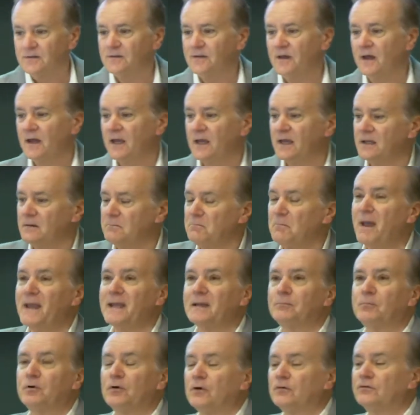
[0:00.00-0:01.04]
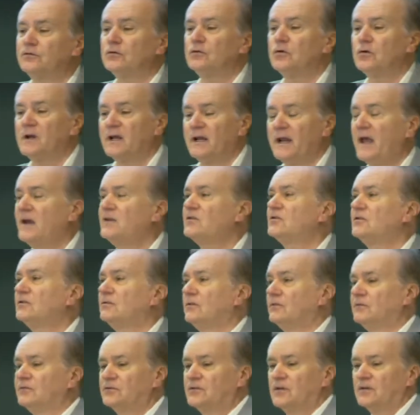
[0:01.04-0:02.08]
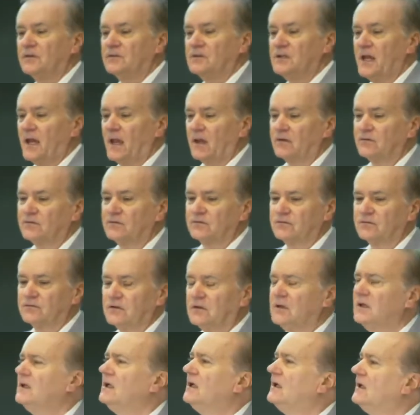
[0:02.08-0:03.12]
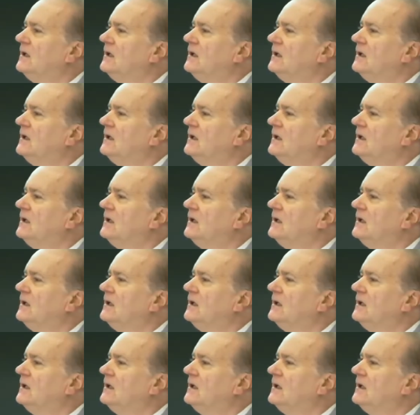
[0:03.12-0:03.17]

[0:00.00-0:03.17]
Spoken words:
they make personal connections to the text,